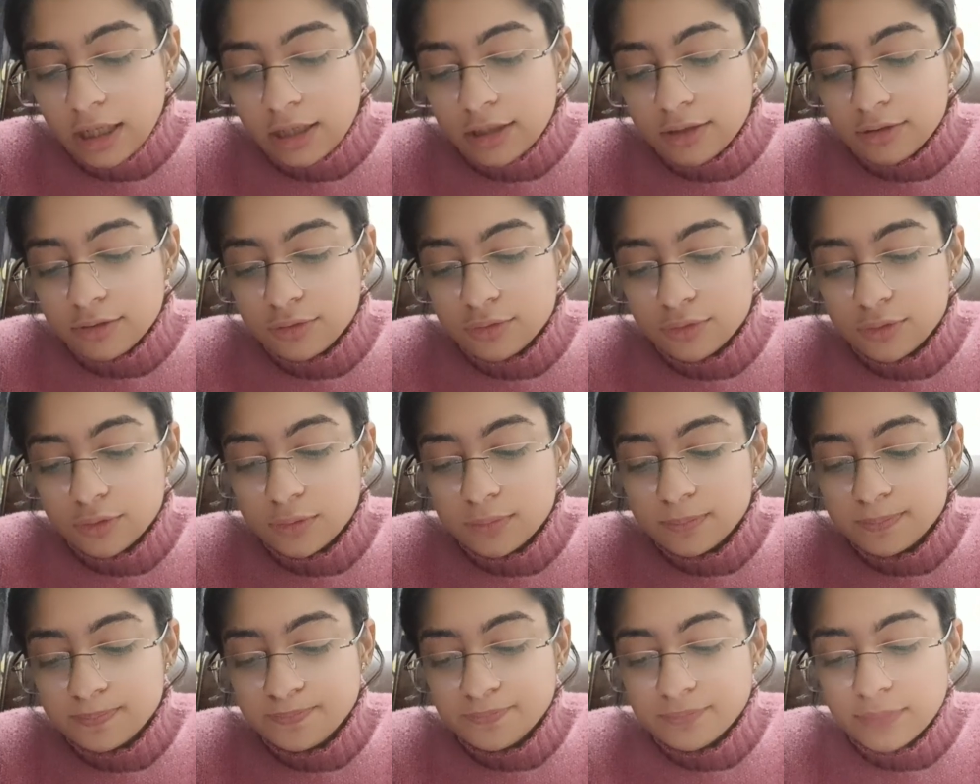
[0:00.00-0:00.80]

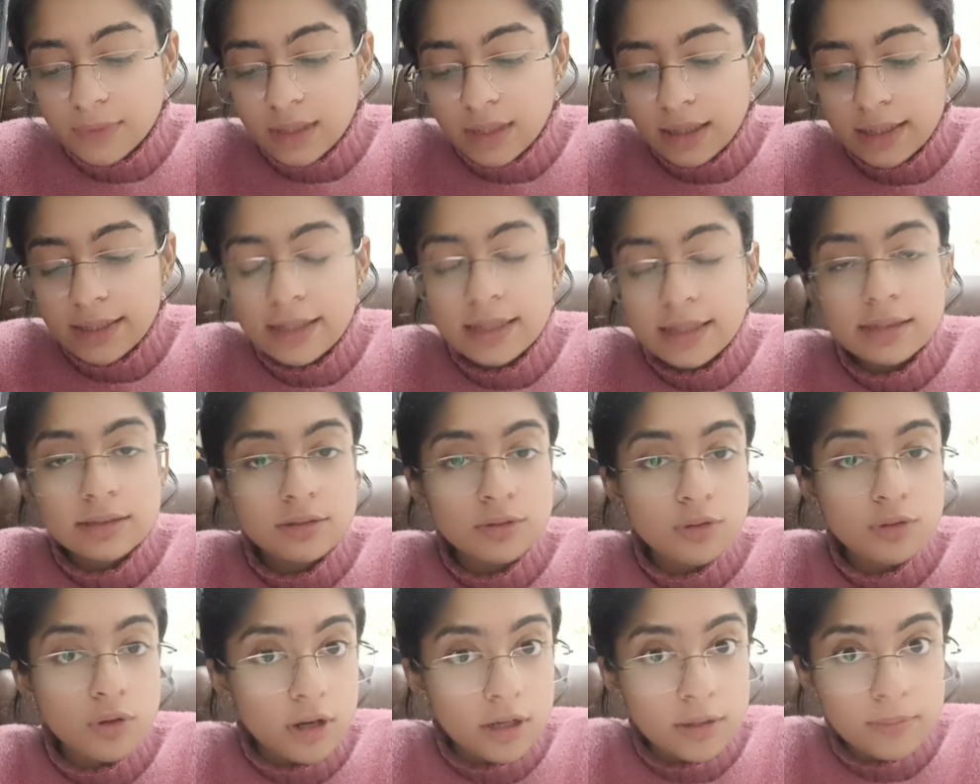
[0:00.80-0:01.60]
So it is
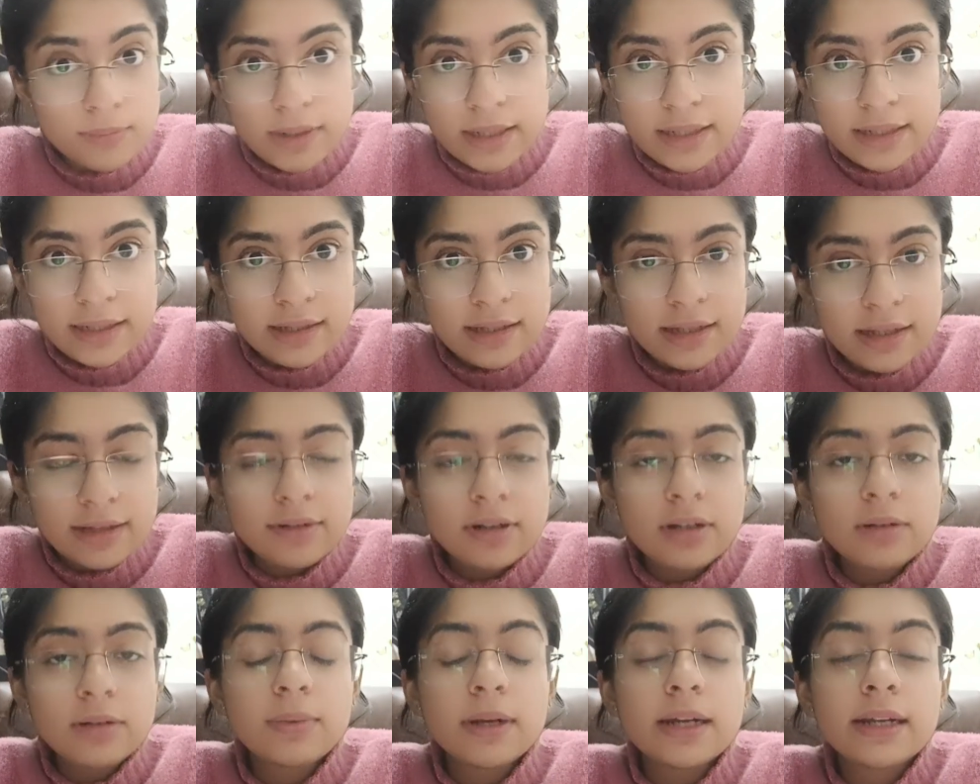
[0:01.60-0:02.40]
not
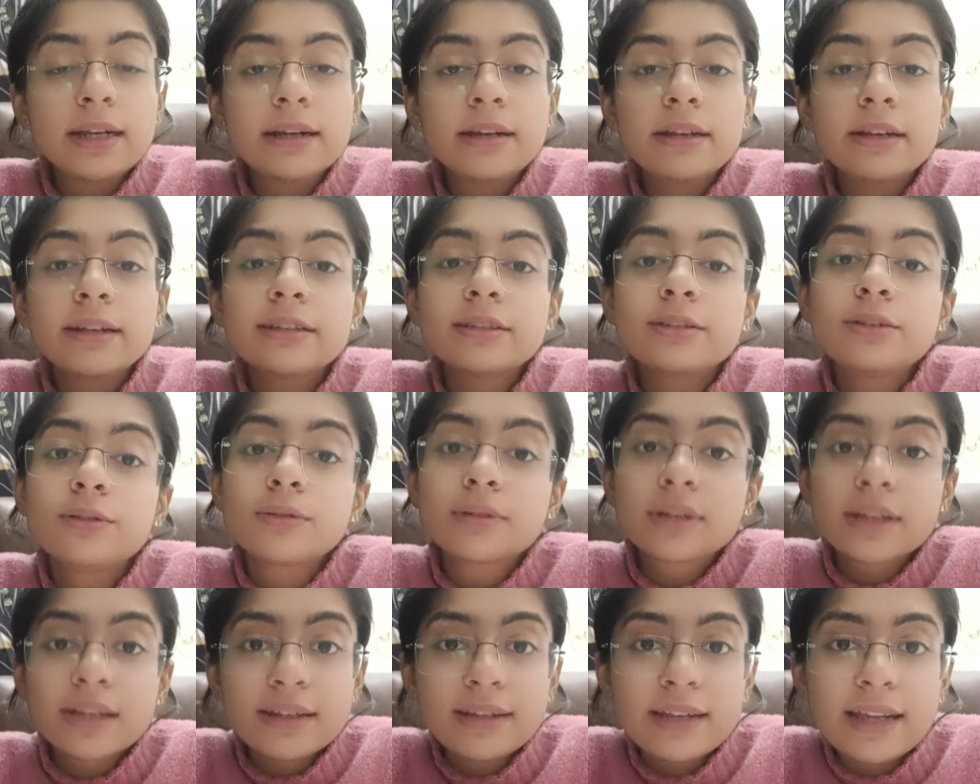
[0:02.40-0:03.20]
multi-leveled, but it is
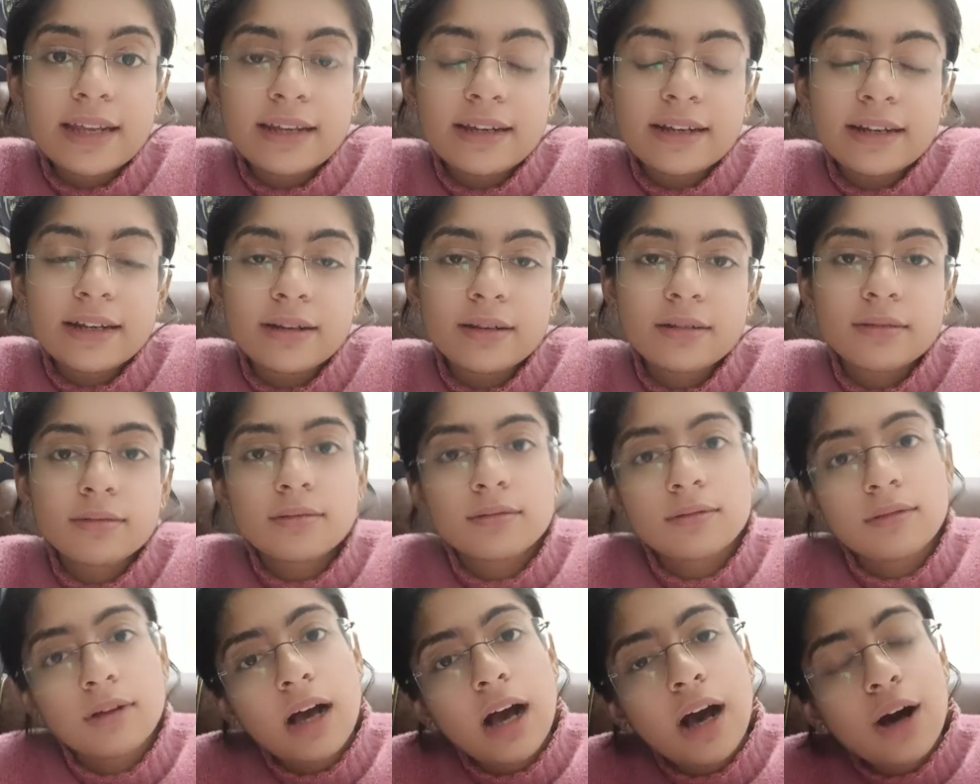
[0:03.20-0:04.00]
looking like it.
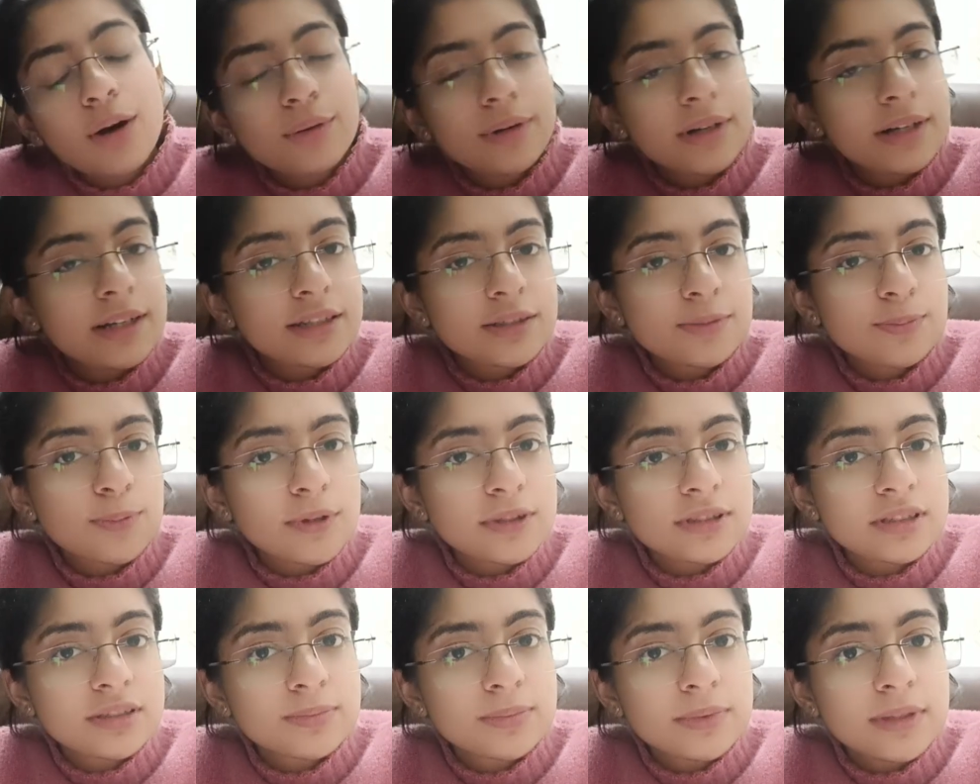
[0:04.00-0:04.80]
How it is
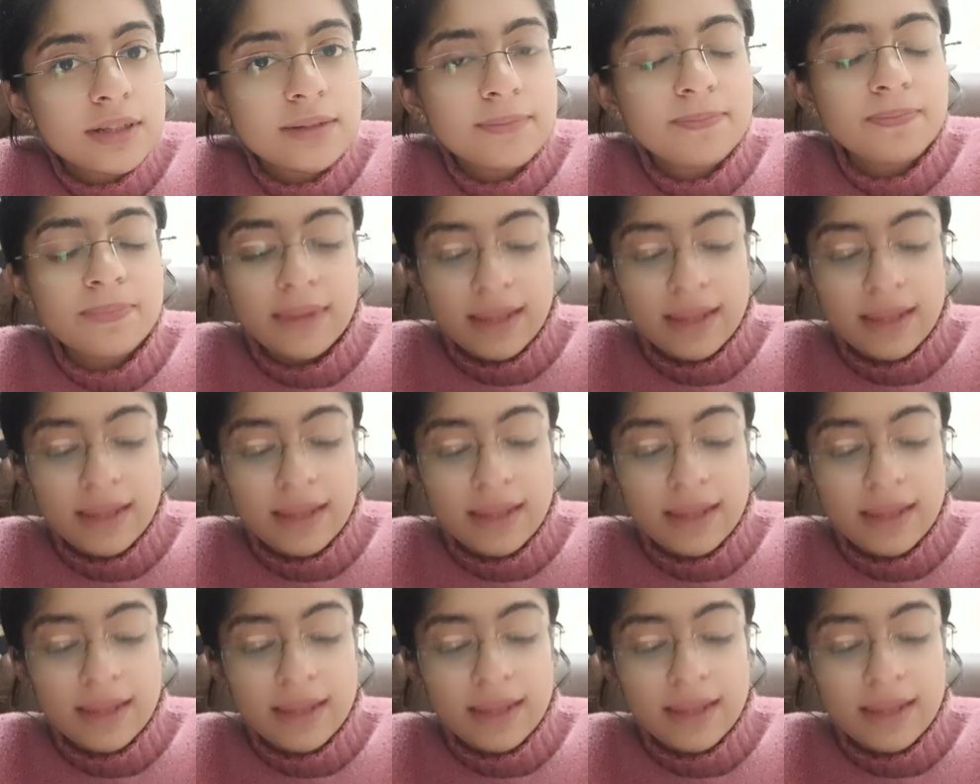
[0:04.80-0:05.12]
possible?